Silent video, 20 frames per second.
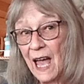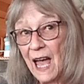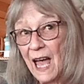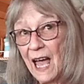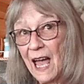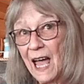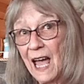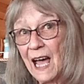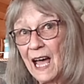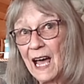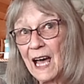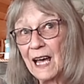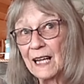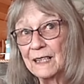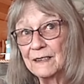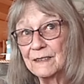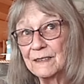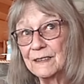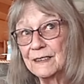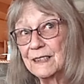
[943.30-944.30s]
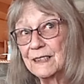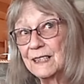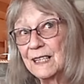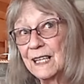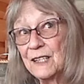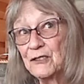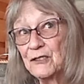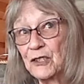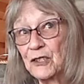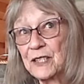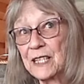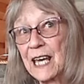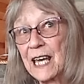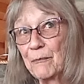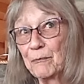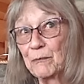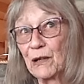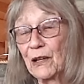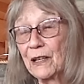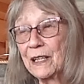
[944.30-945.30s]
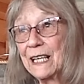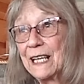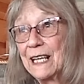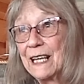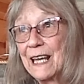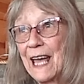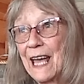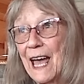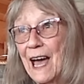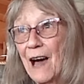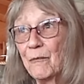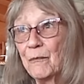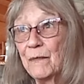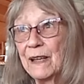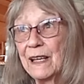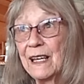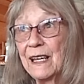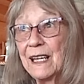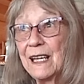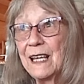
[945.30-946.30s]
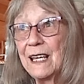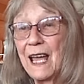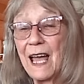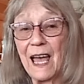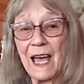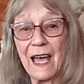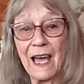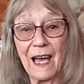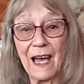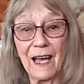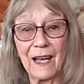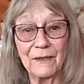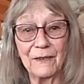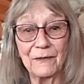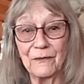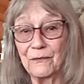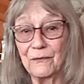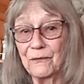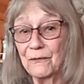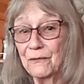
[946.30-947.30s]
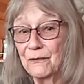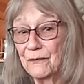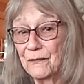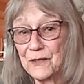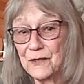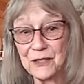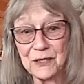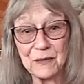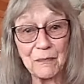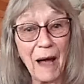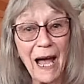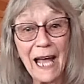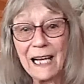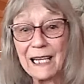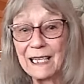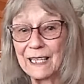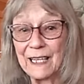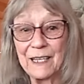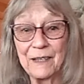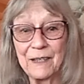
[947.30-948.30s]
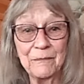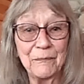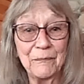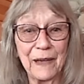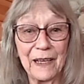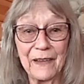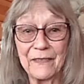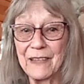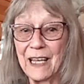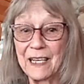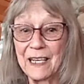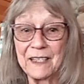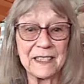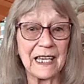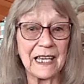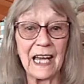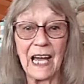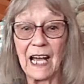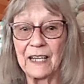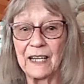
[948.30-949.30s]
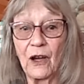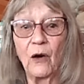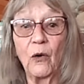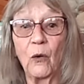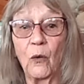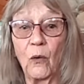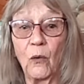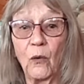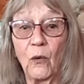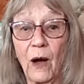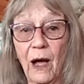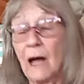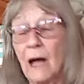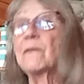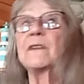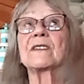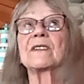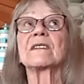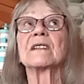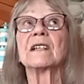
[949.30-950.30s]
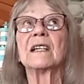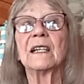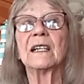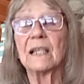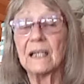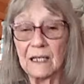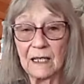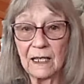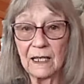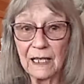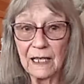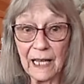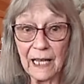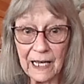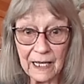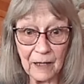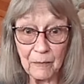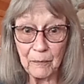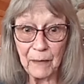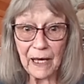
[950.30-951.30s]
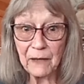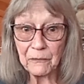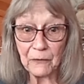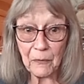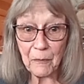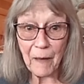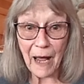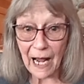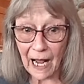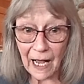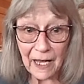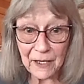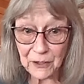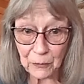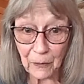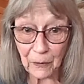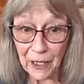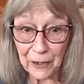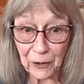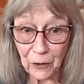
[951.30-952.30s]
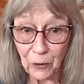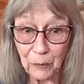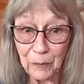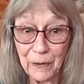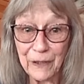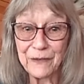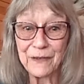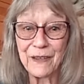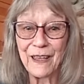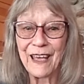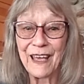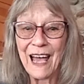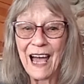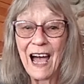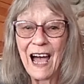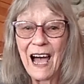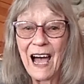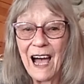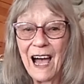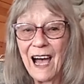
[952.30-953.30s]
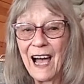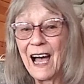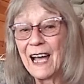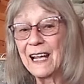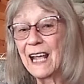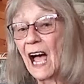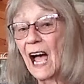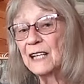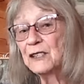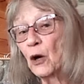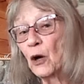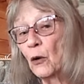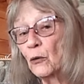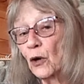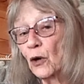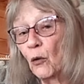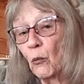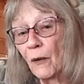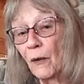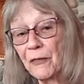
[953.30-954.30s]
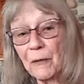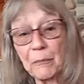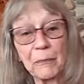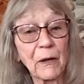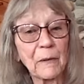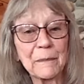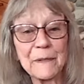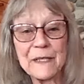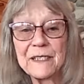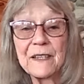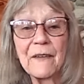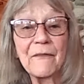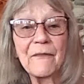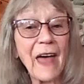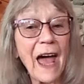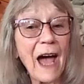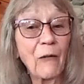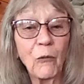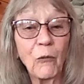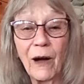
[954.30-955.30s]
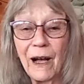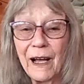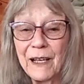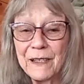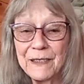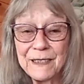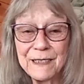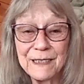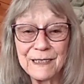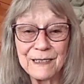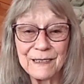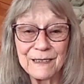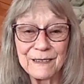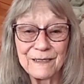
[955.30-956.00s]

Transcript: And he just kept looking at me and smiling. But next thing I know, I was laying in bed with my eyes wide open. I, I don't know what the purpose of that was.